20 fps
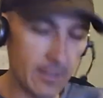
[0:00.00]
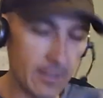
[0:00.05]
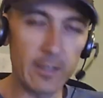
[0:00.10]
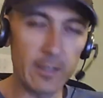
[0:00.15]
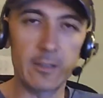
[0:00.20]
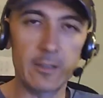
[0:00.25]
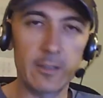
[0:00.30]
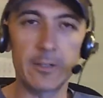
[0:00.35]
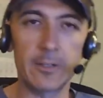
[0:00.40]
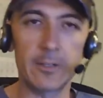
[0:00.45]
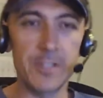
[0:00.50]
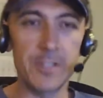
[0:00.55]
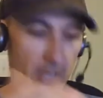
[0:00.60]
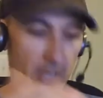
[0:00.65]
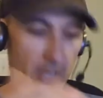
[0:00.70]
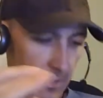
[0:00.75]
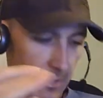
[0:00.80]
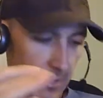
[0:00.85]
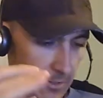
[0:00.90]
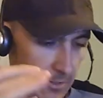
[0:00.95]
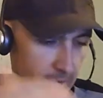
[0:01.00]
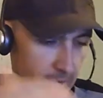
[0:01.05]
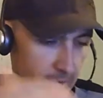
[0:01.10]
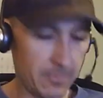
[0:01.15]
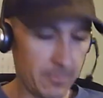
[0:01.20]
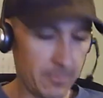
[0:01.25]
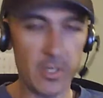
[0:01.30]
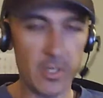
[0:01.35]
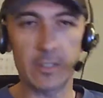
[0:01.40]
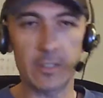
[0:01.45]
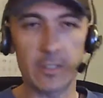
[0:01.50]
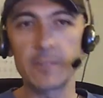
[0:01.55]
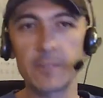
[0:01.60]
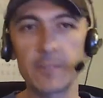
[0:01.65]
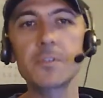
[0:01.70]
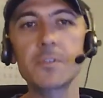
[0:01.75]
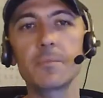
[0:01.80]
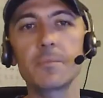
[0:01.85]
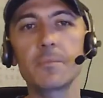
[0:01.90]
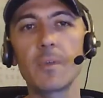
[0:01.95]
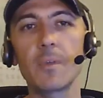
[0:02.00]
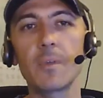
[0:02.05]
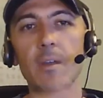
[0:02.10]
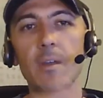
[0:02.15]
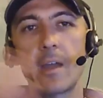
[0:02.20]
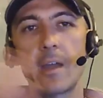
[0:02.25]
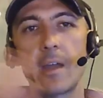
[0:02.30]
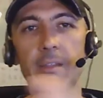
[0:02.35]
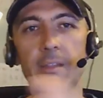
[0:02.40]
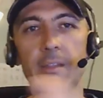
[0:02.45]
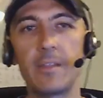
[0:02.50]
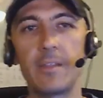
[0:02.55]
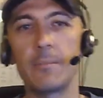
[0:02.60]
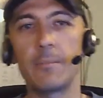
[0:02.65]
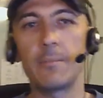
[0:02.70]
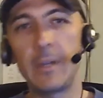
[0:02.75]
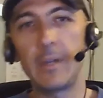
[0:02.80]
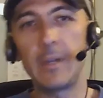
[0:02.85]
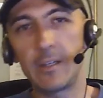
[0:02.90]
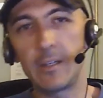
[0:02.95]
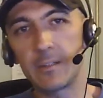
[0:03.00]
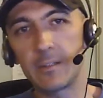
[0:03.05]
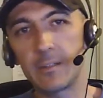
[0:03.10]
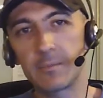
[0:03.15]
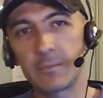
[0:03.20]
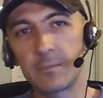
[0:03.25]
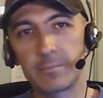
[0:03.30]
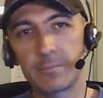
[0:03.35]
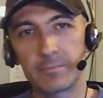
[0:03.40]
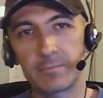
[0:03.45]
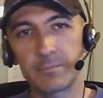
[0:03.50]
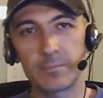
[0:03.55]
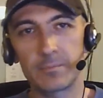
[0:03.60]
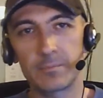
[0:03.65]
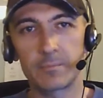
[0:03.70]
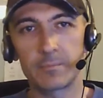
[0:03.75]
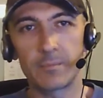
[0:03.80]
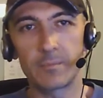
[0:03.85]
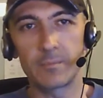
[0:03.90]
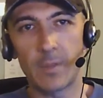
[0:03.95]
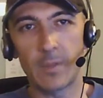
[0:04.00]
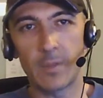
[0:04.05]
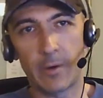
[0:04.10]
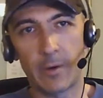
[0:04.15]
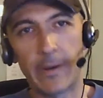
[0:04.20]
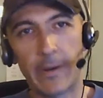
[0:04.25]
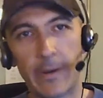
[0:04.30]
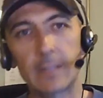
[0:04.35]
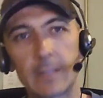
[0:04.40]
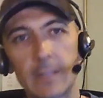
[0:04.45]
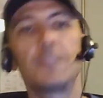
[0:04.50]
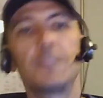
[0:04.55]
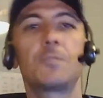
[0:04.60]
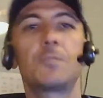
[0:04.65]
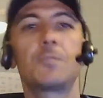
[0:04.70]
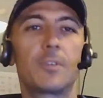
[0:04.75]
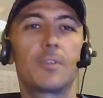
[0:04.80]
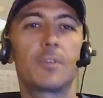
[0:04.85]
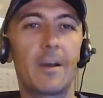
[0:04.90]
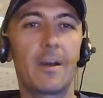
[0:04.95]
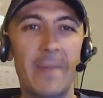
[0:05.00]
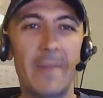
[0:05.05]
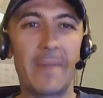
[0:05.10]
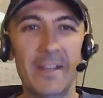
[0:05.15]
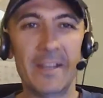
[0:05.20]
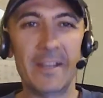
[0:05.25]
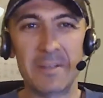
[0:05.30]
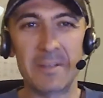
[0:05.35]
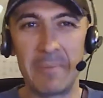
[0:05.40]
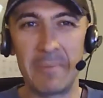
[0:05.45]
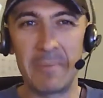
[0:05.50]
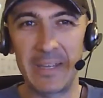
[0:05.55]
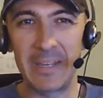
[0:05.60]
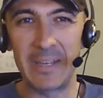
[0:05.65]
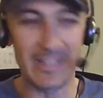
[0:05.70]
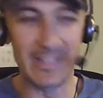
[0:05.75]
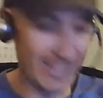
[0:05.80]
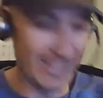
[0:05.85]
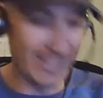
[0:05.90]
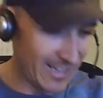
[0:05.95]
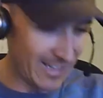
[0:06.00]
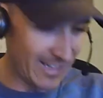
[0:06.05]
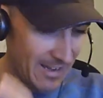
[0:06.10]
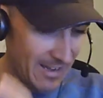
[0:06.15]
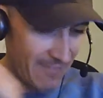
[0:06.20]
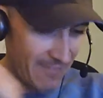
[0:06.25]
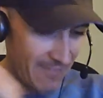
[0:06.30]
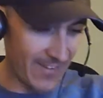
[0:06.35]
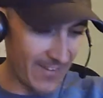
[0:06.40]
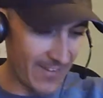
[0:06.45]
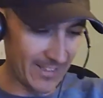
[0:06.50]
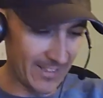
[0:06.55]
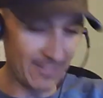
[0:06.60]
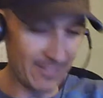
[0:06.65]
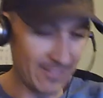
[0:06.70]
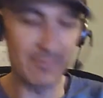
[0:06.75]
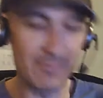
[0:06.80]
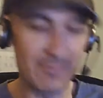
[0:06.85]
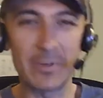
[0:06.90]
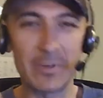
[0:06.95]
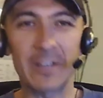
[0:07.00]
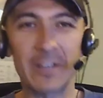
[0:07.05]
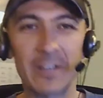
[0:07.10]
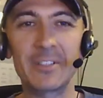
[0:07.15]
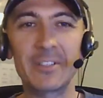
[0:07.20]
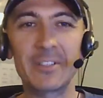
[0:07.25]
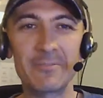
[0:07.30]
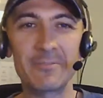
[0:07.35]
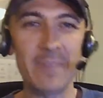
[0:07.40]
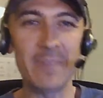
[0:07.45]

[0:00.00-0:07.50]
a clear agenda and objectives, and then the meeting theoretically should come out to be a effective, productive